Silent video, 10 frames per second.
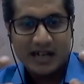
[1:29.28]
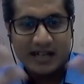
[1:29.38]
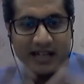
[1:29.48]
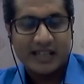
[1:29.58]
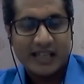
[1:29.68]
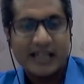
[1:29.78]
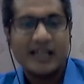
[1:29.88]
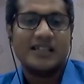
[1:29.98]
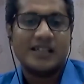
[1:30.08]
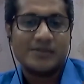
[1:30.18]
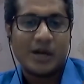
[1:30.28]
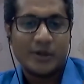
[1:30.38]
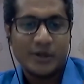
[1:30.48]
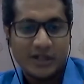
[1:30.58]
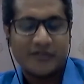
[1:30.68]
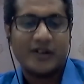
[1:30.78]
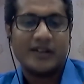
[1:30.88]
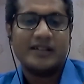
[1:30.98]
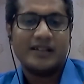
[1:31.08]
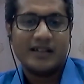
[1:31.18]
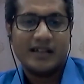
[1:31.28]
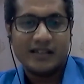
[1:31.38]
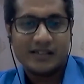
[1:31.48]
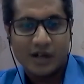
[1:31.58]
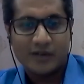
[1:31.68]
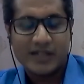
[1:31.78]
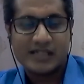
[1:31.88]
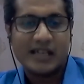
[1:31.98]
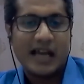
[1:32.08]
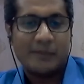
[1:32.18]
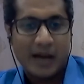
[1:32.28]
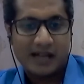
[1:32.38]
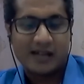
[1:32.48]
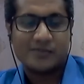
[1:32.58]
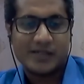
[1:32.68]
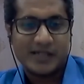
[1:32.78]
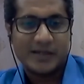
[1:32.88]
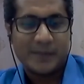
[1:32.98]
In legal terms, how do you define insolvency and bankruptcy?